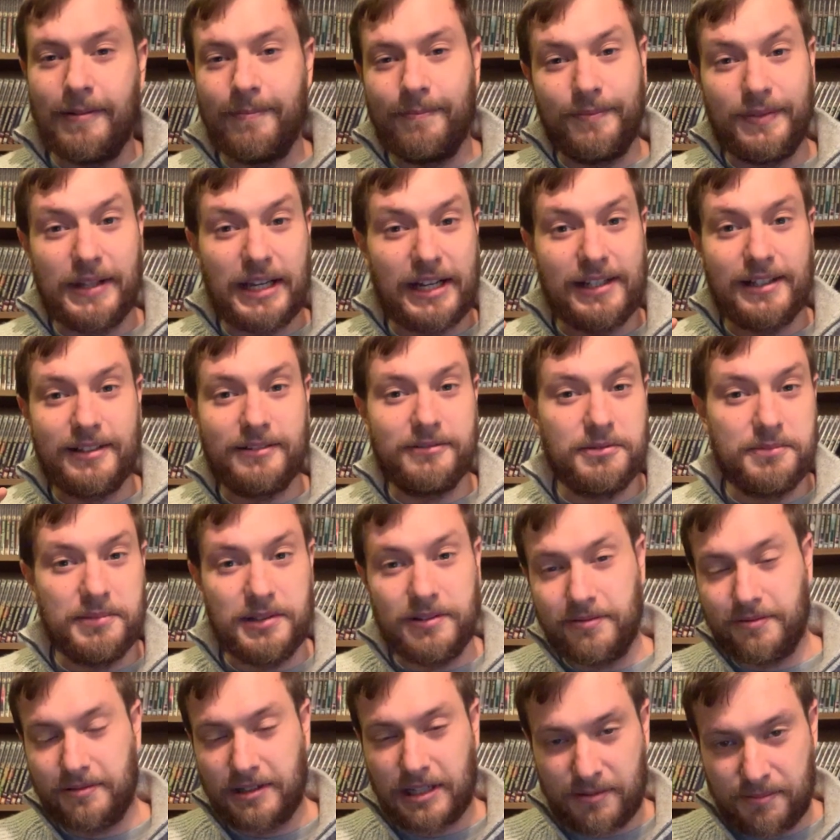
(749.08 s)
That would be
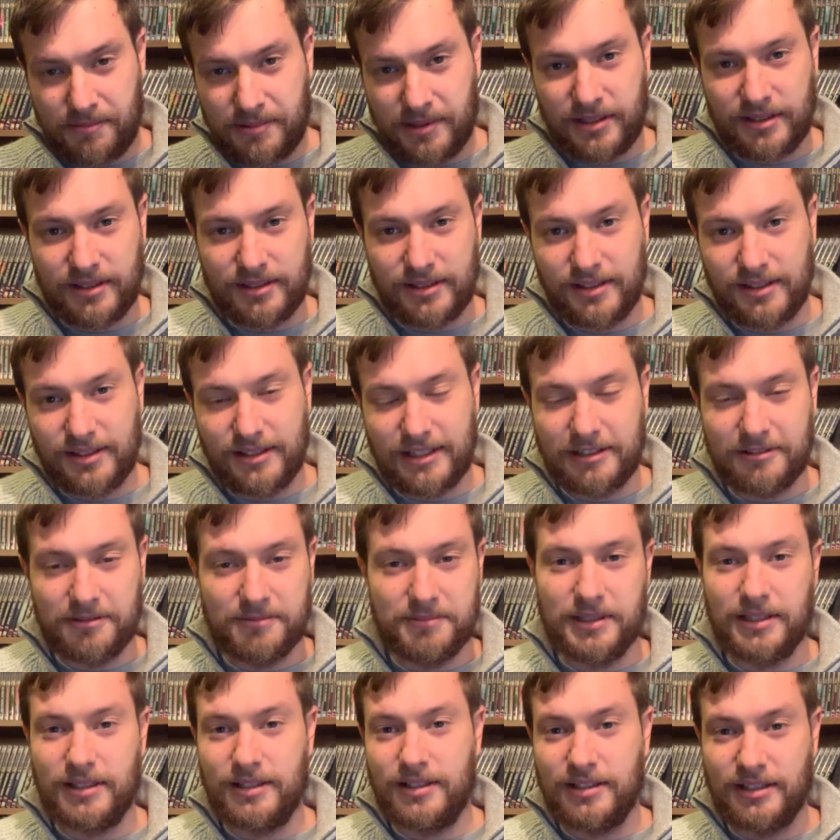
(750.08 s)
fabulous. That would
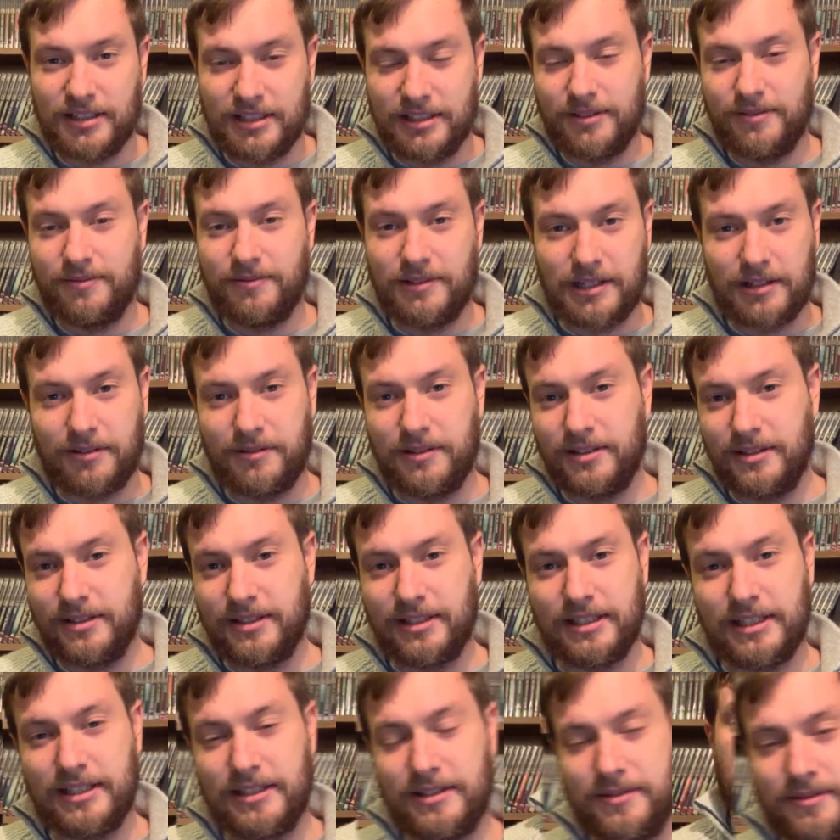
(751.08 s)
be a nice variant to
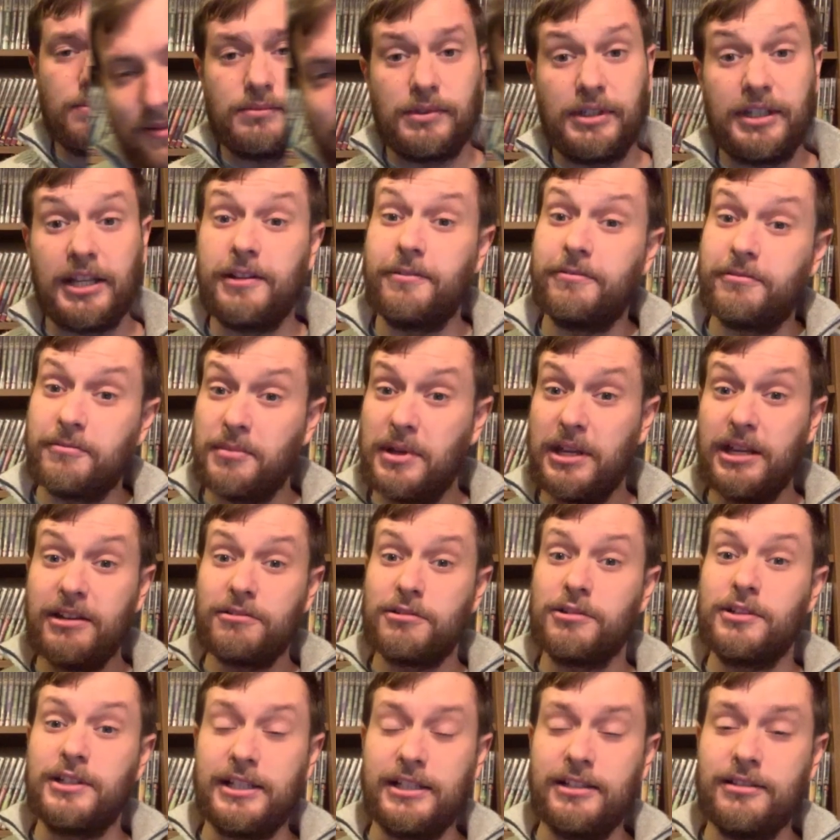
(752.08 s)
have. Okay, from here
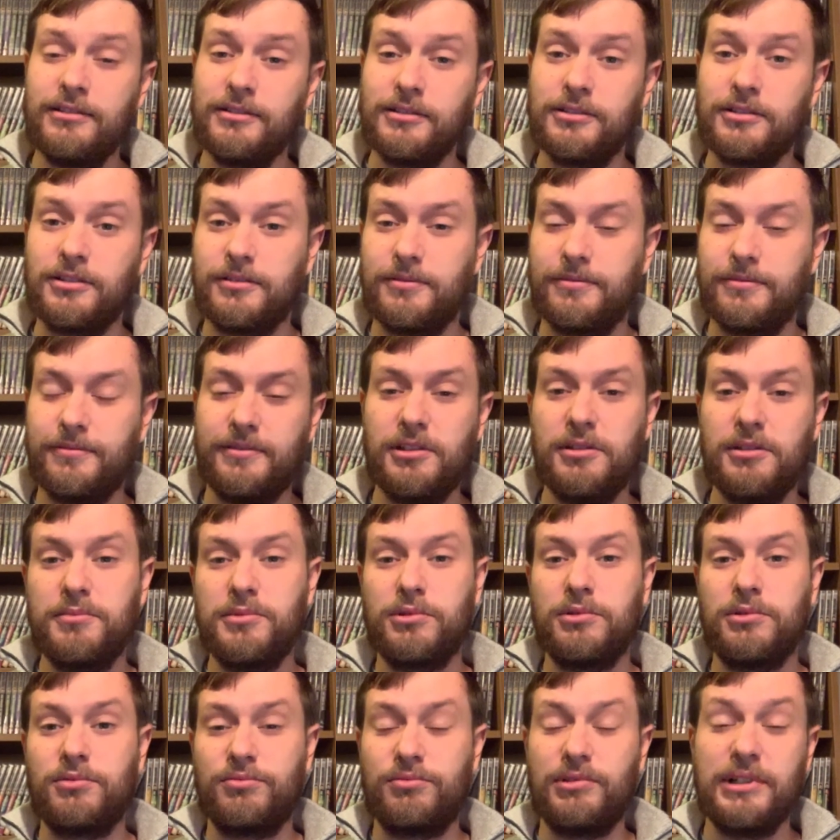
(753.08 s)
on in, I've got a few
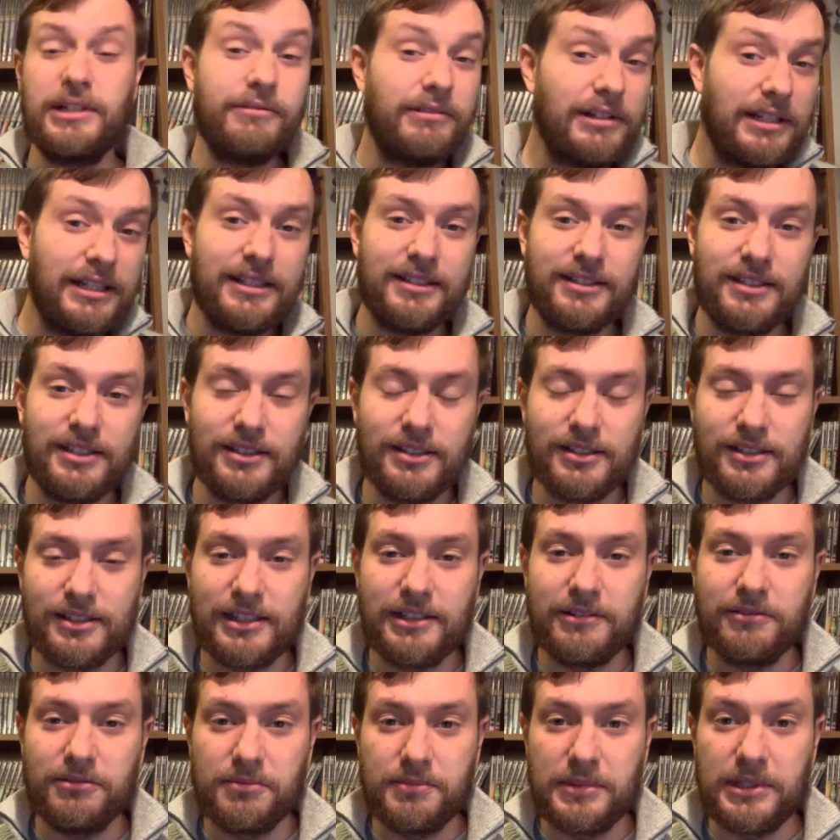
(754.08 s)
more re-releases I
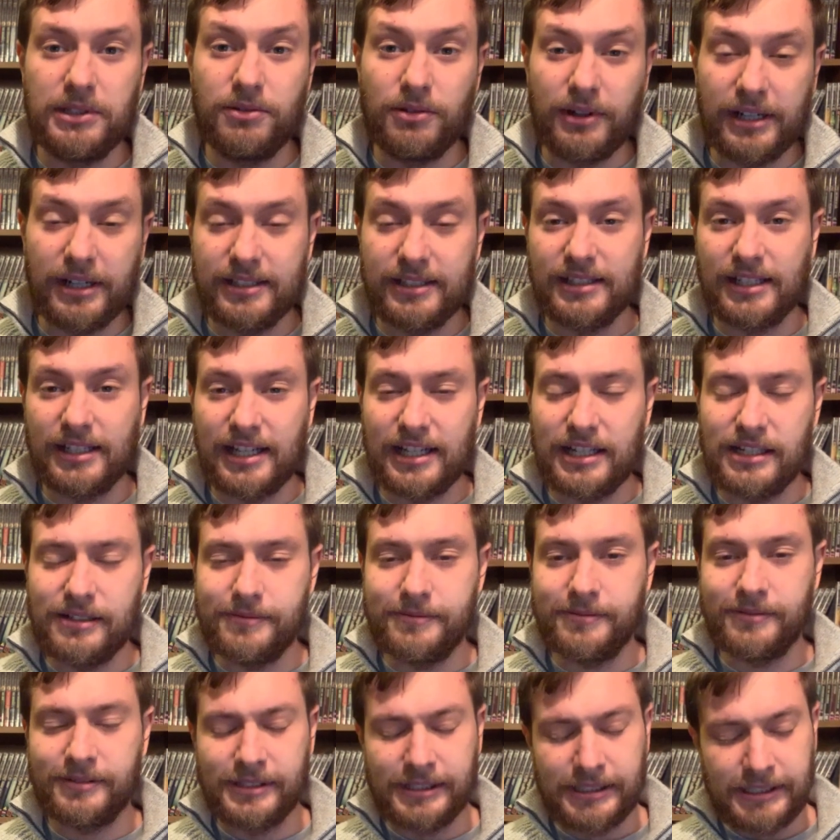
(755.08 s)
think would be great to
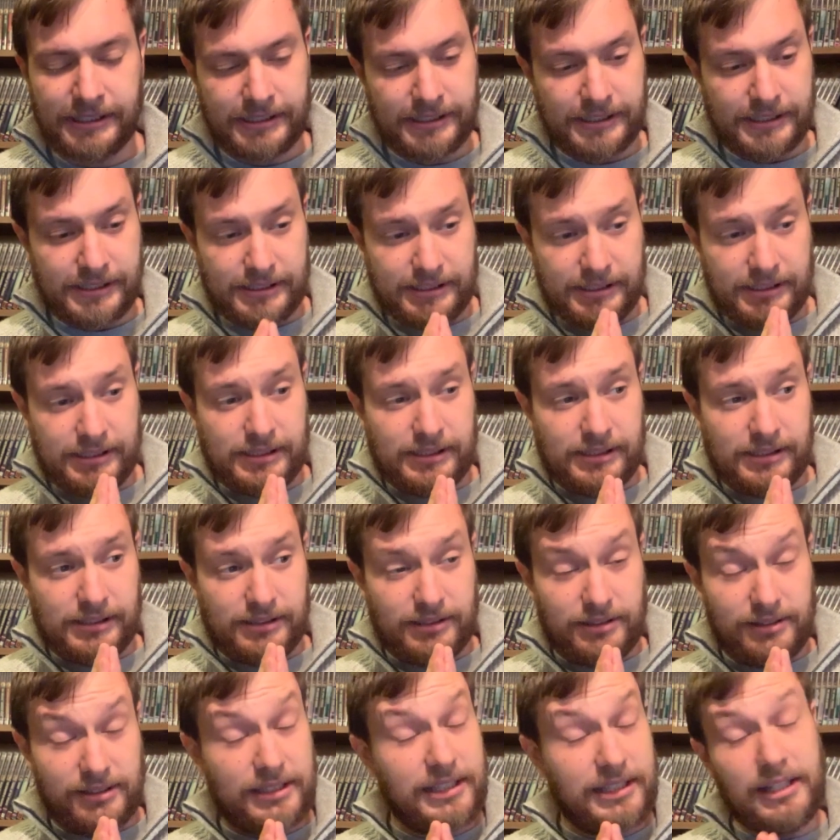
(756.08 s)
have.
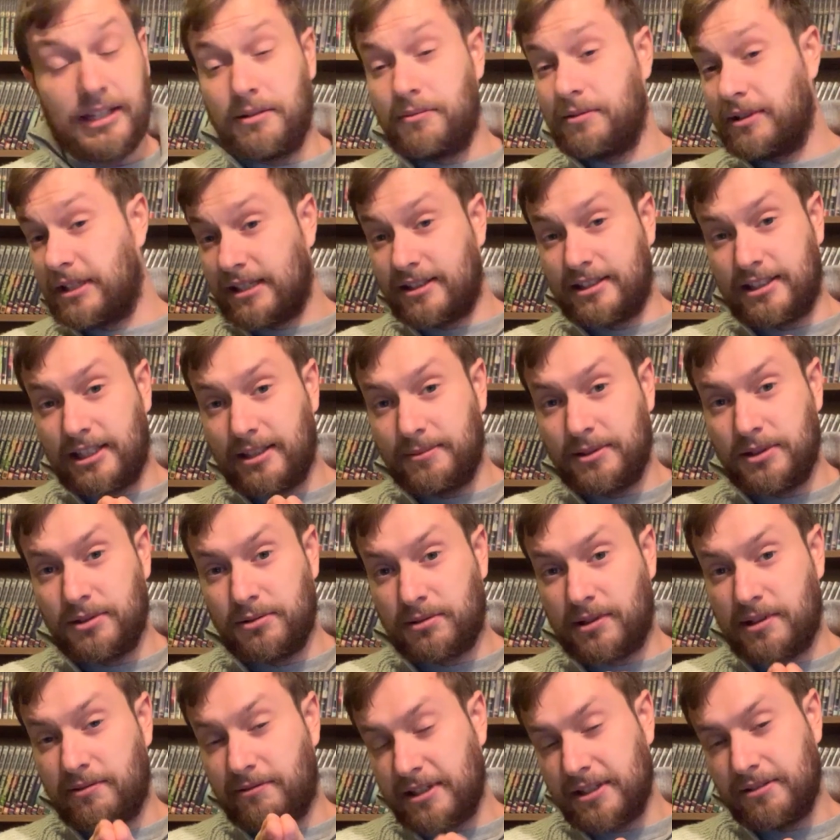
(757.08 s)
Sticking with that same
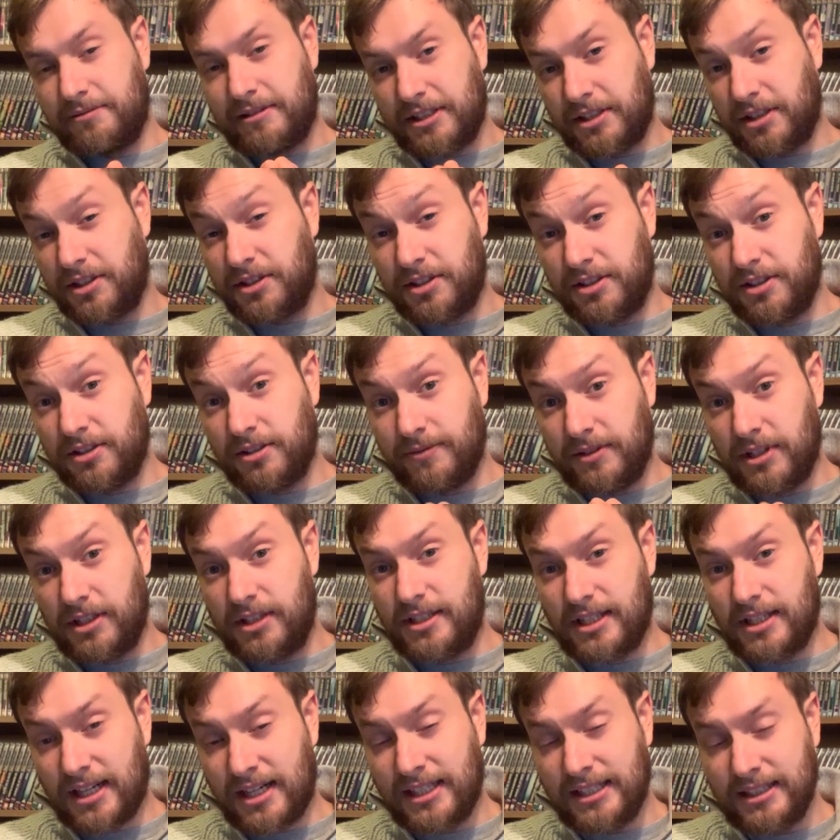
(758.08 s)
story, Resurrection of the
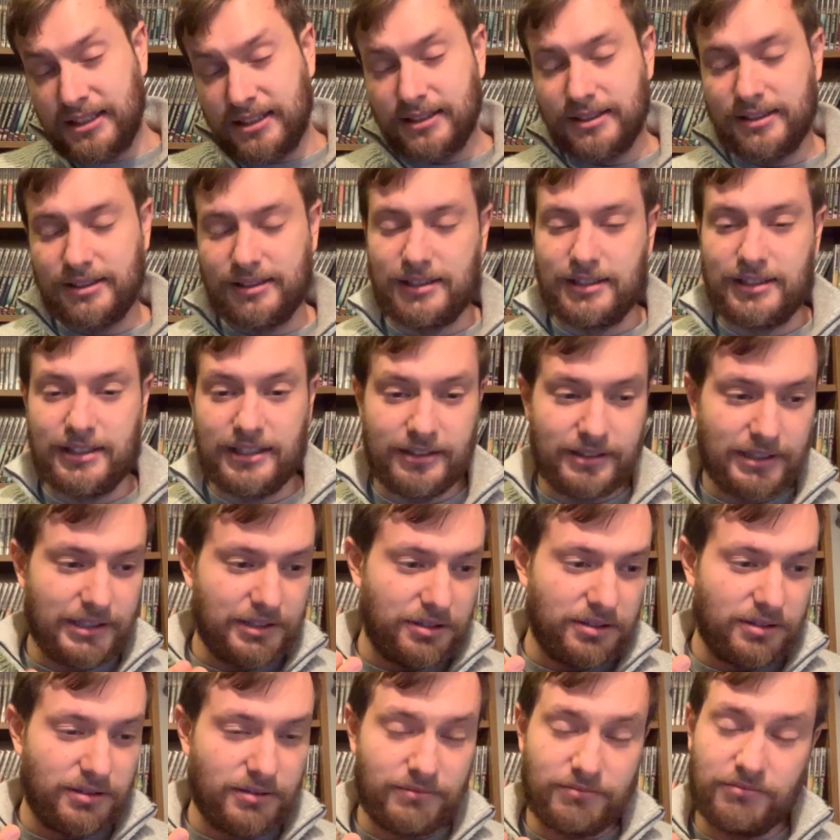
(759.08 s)
Daleks, I think they
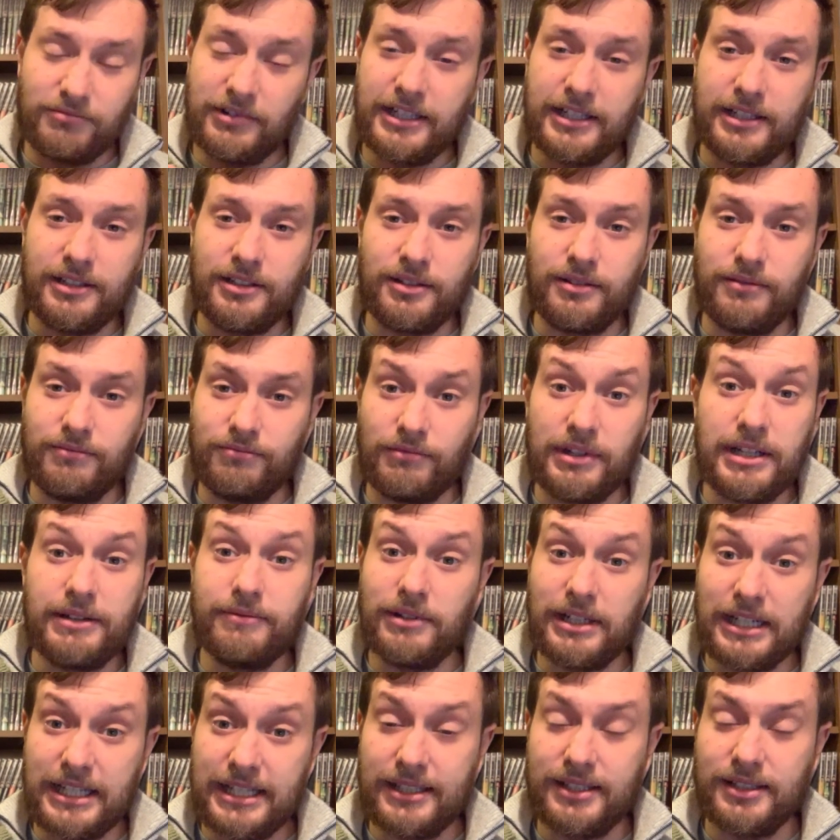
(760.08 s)
should
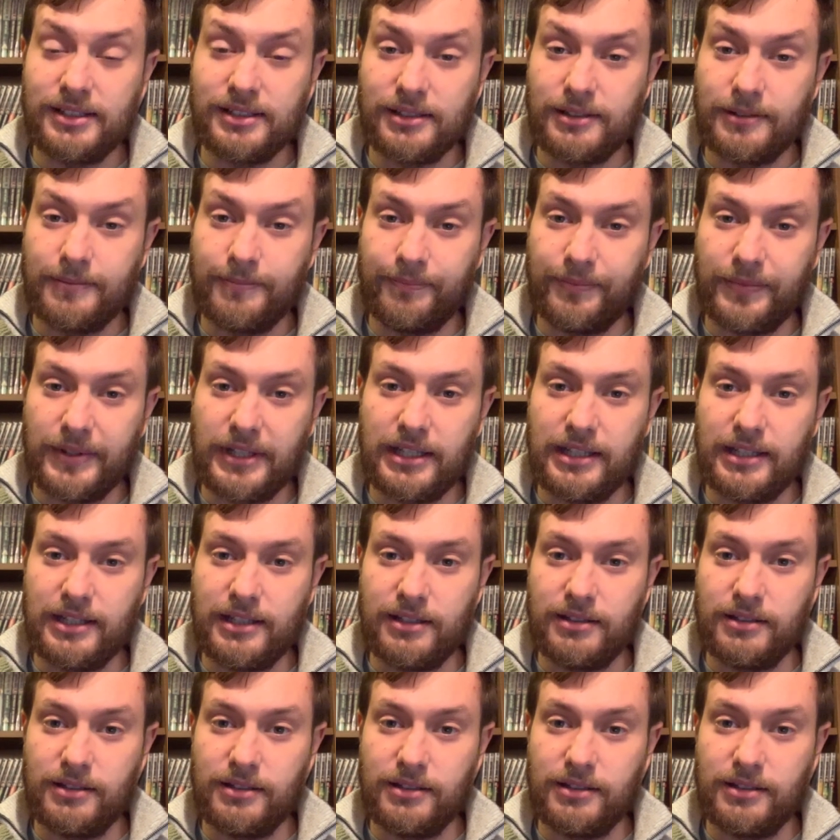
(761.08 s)
re-release the